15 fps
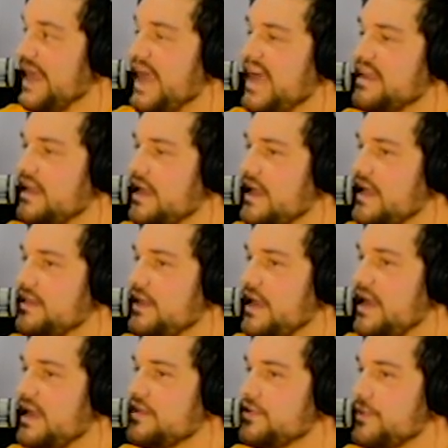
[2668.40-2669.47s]
got and
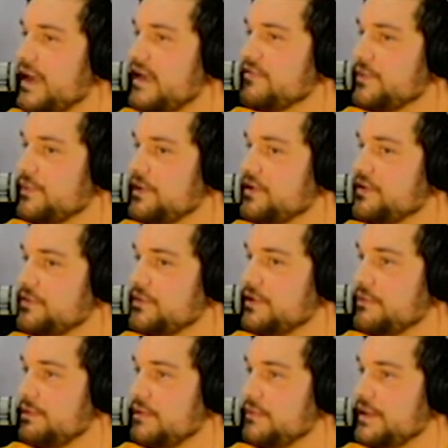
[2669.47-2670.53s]
you have to run into
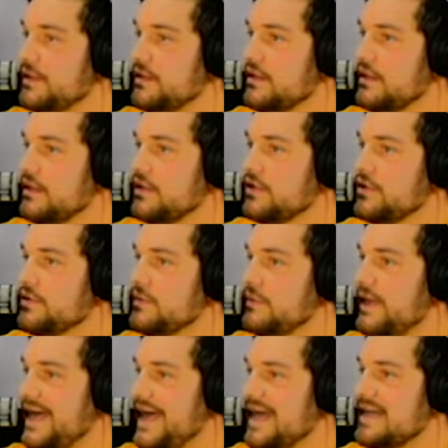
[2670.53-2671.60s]
an opponent
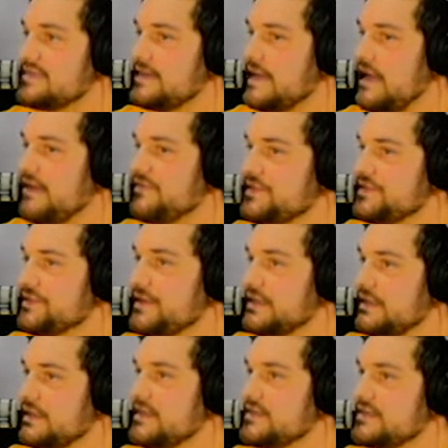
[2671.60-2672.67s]
who has an Alpha
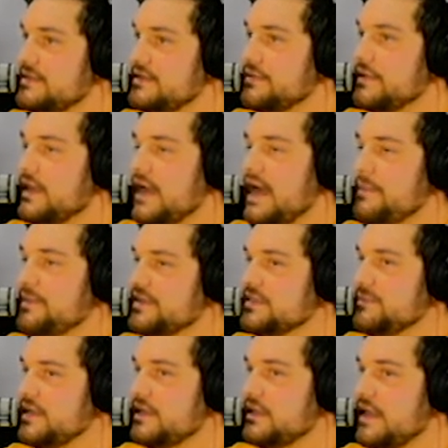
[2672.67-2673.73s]
Strike list too. I mean,
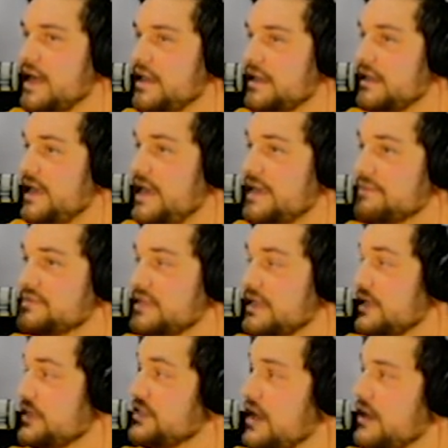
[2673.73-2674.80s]
there's gonna be a lot of games,
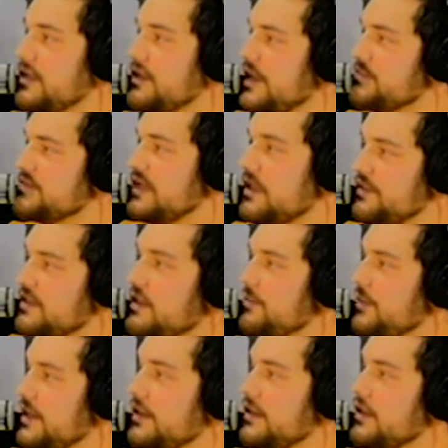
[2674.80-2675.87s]
like a ton of games now. Think
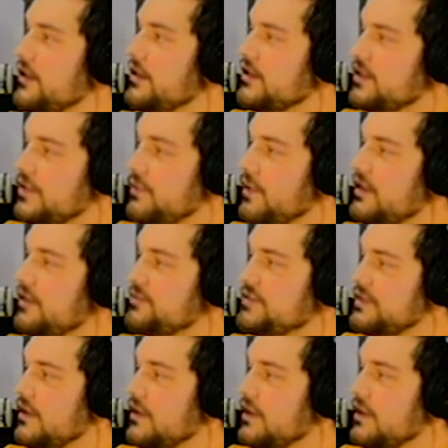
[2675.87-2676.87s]
about it. You run up to